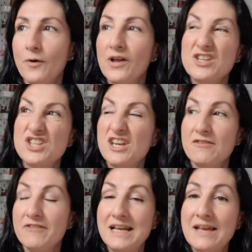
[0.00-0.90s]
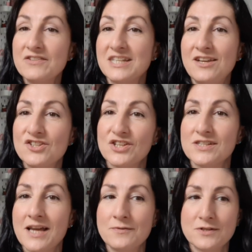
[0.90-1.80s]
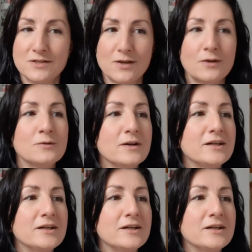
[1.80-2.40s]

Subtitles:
She didn't really ever teach us how to sew.